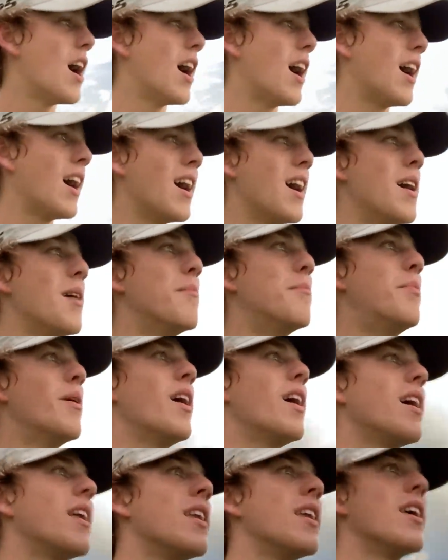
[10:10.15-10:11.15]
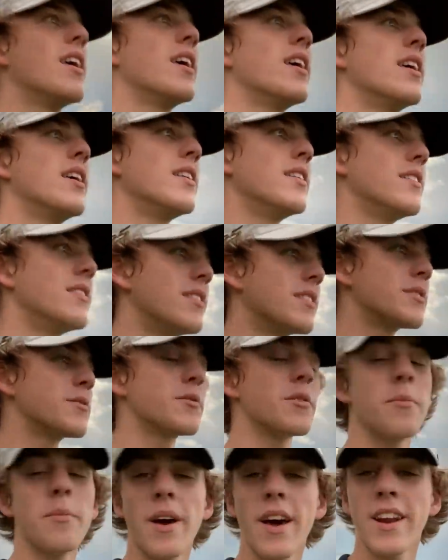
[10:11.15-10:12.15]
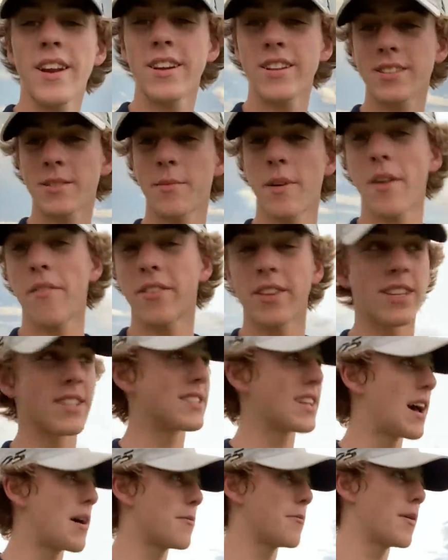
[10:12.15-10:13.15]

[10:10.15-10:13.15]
But it doesn't really matter because I'm having a good time.